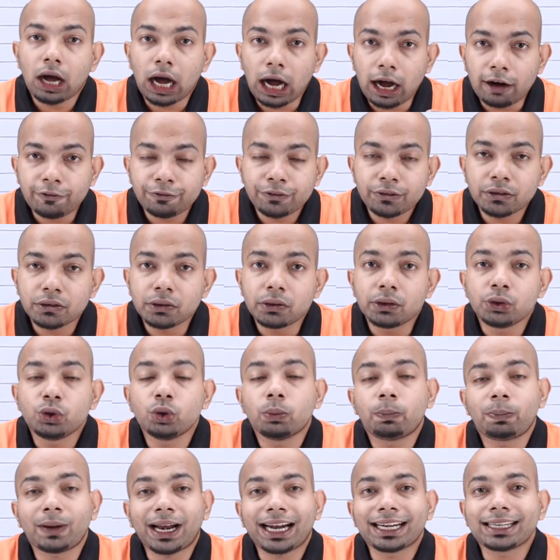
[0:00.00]
after
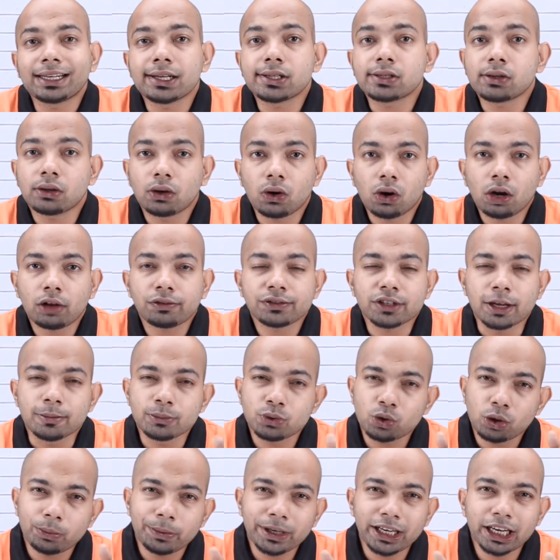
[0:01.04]
you practice a lot of
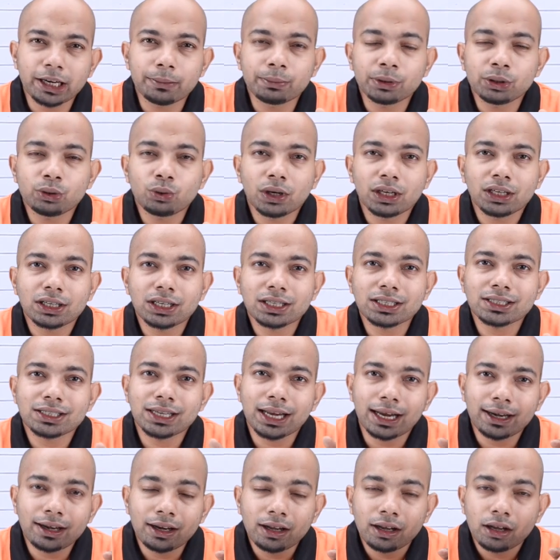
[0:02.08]
sums, you'll be able to
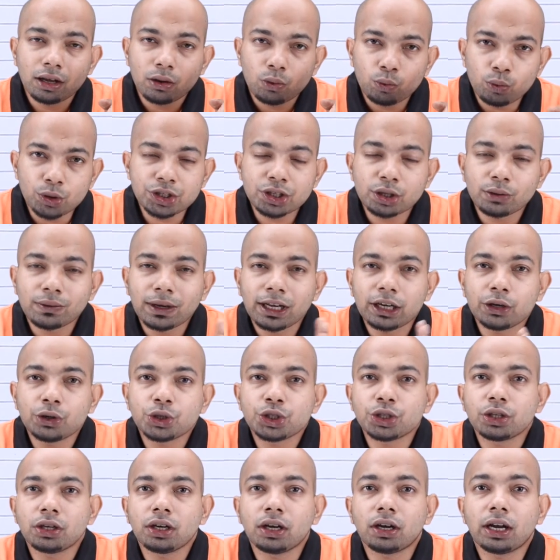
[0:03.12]
understand which
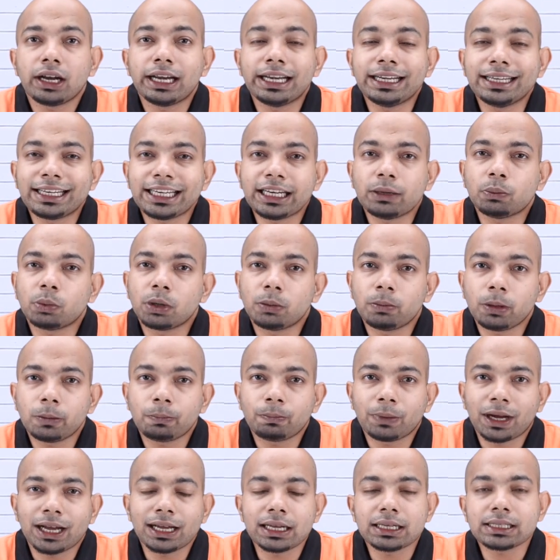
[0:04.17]
revaluation entry will be
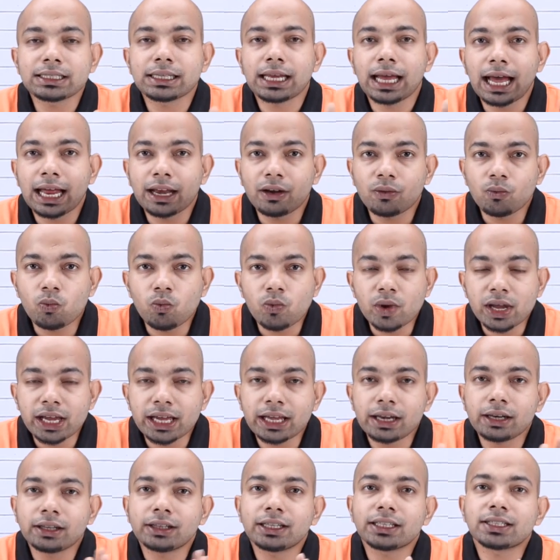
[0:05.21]
passed and
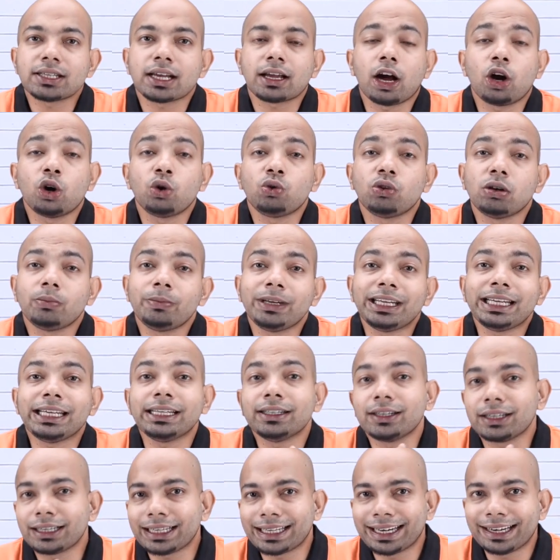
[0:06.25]
where this account will be
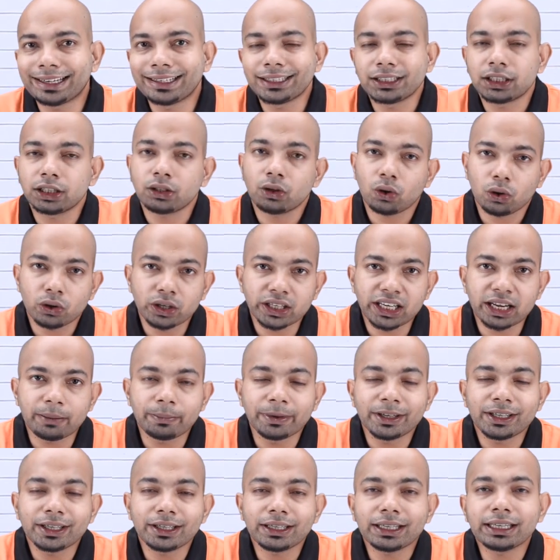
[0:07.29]
either credited or
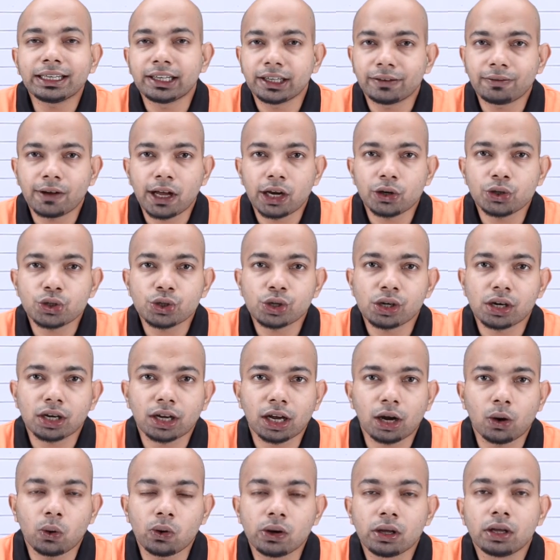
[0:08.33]
debited in revaluation
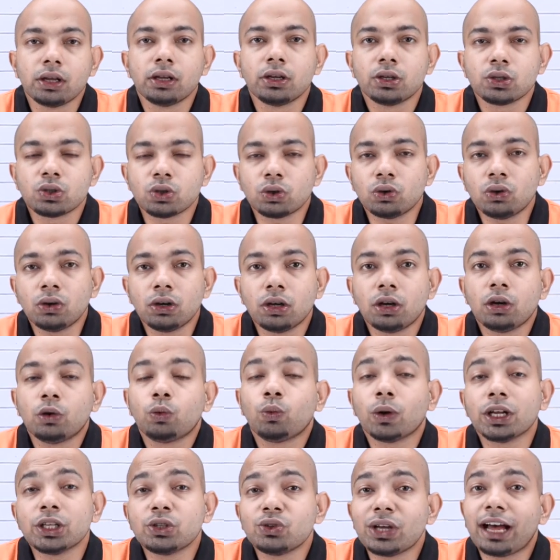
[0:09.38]
account. So
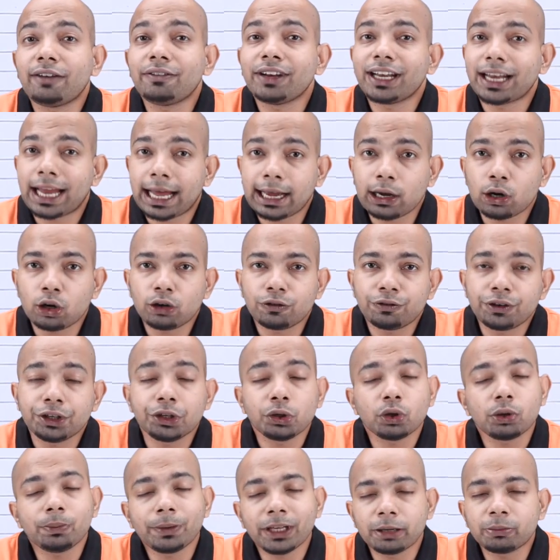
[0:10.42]
once you have a knack of it,
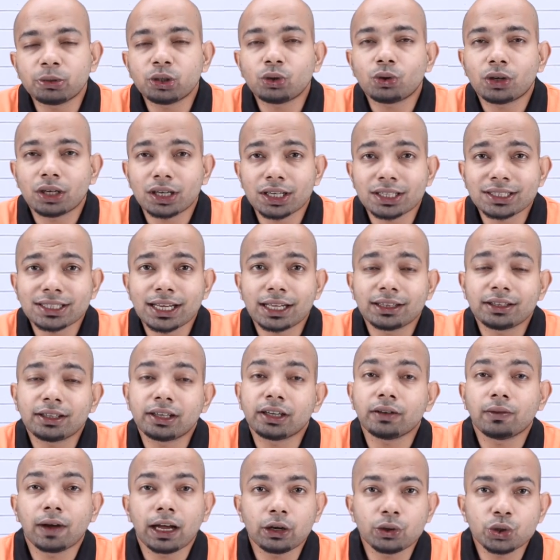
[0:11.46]
you'll be able to understand the
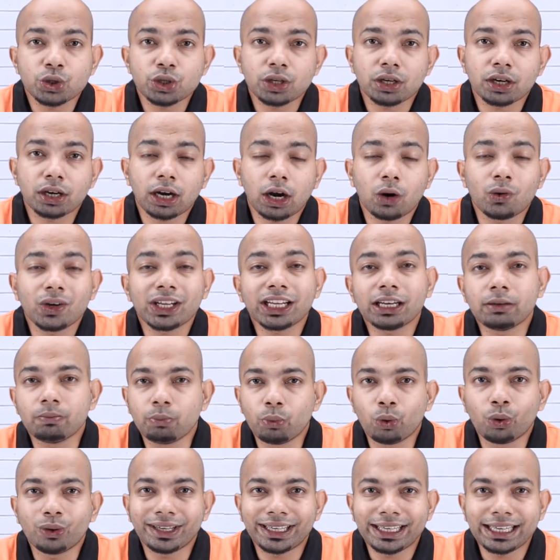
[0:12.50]
revaluation account in
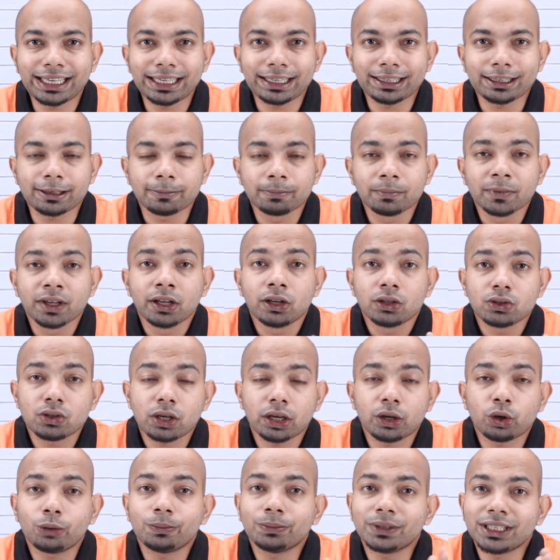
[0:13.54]
more detail. So
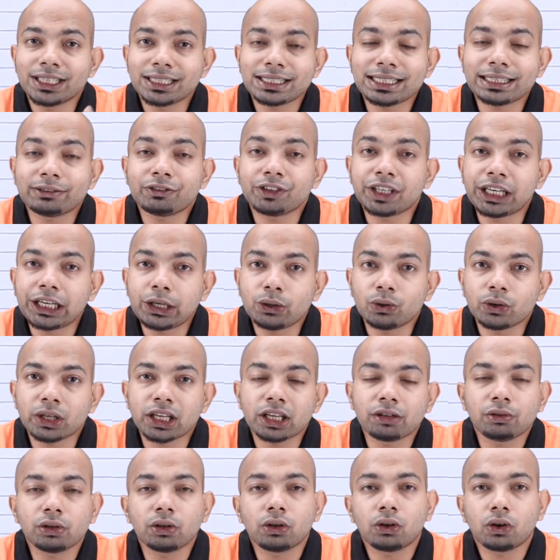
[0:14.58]
I hope this video
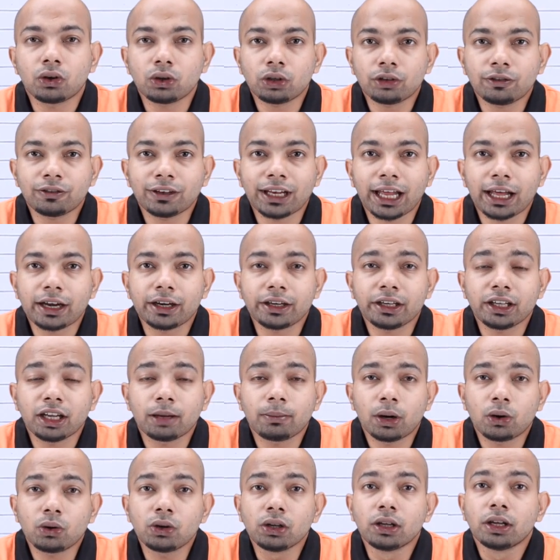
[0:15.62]
gave you a lot of clarity
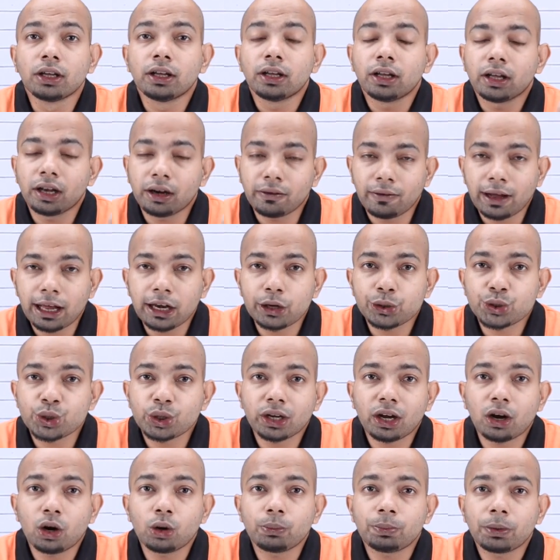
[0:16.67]
about revaluation
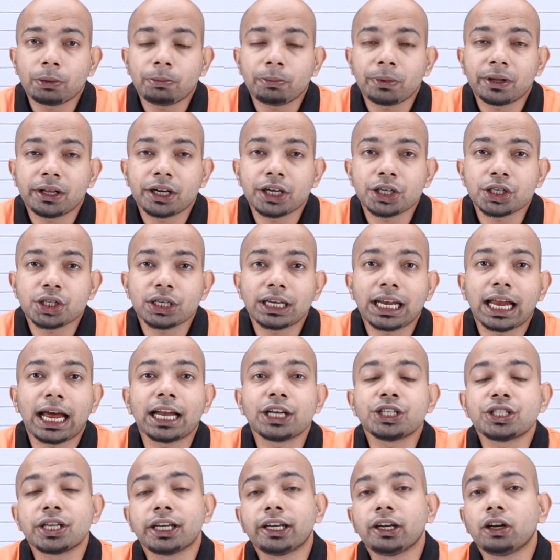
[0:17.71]
account preparation
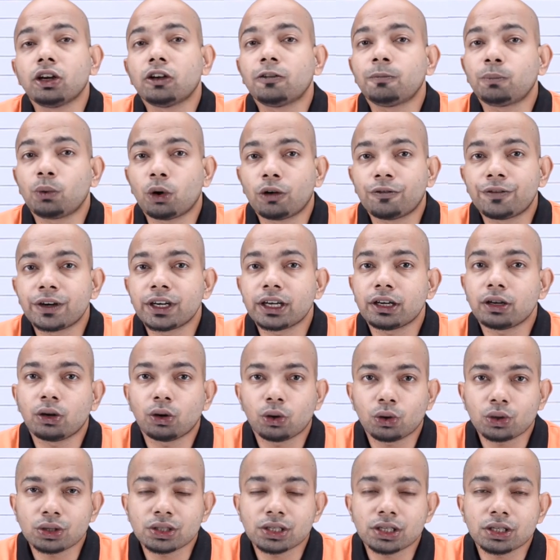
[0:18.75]
and sharing of profit and
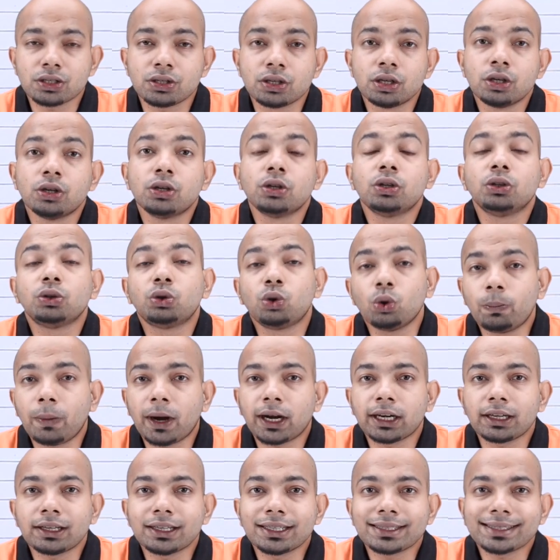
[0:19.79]
losses through
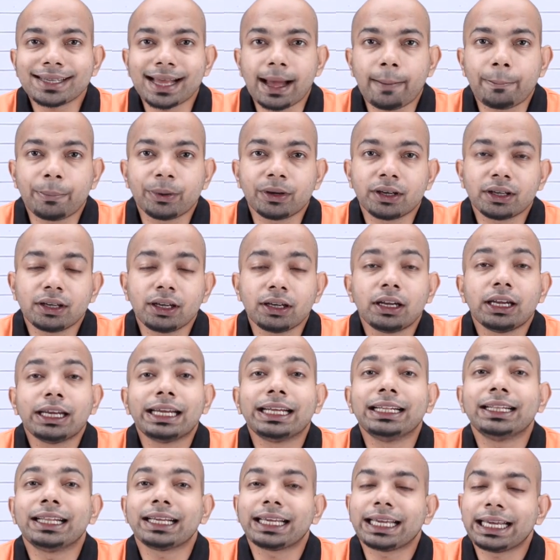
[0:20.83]
partner's capital
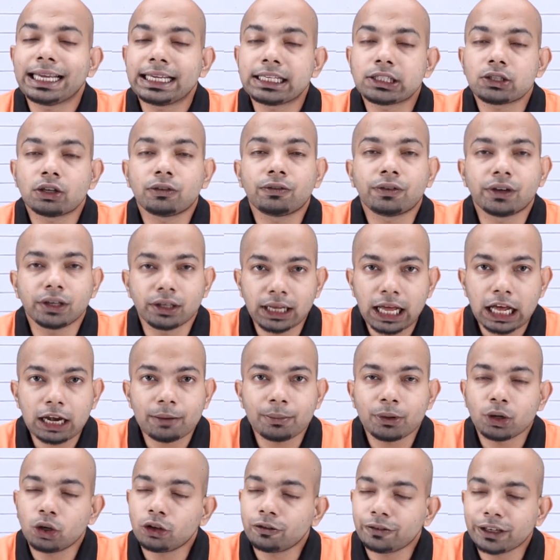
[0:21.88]
in the case of
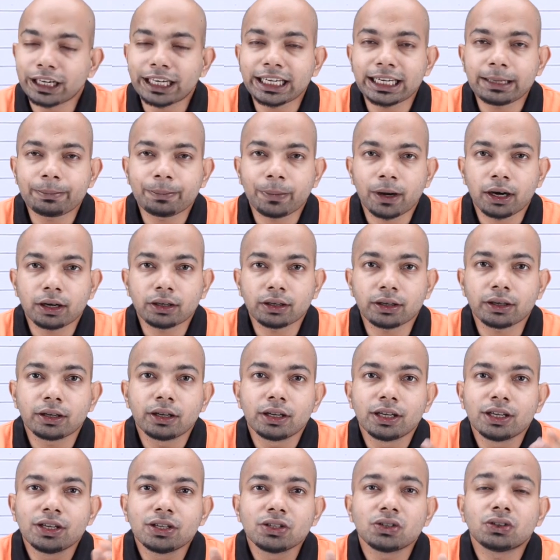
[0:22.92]
retirement of any partner.
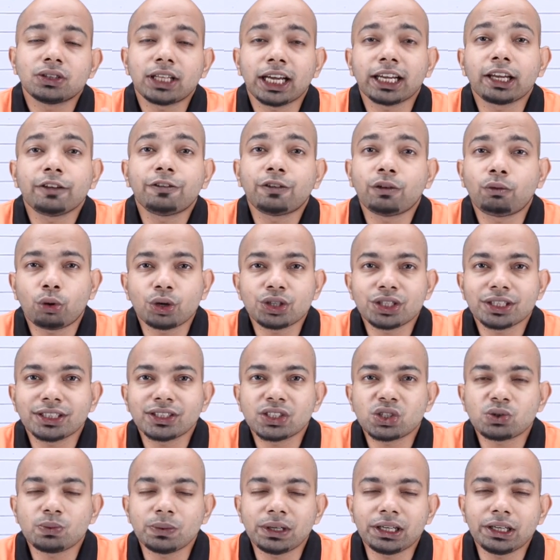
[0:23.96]
So thank you for watching
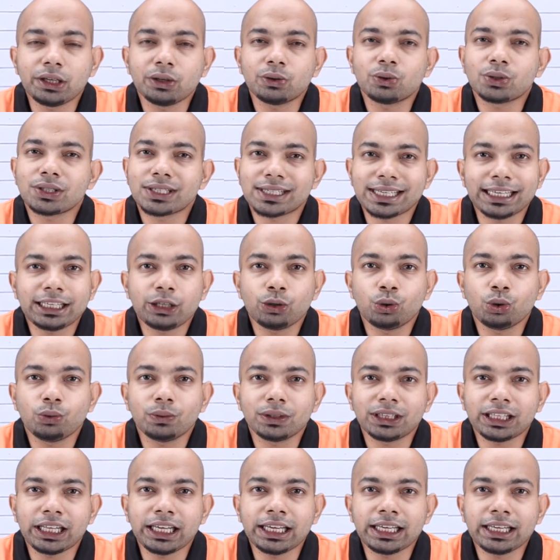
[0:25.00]
this video. Stay tuned
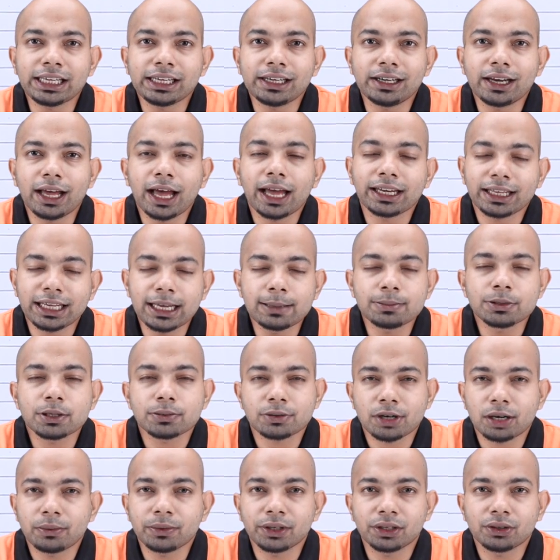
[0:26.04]
with Ekeeda and keep
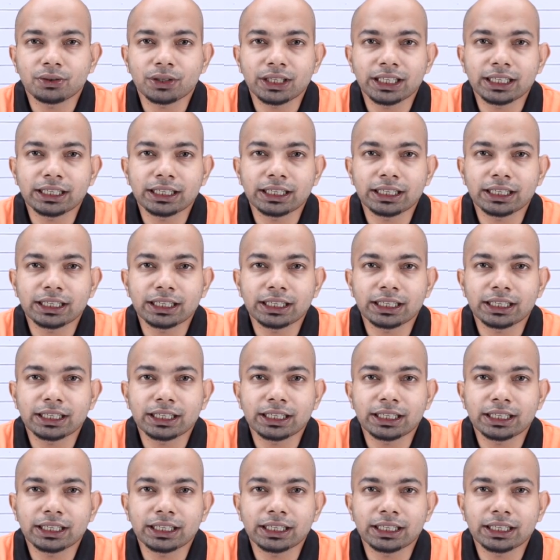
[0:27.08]
subscribing to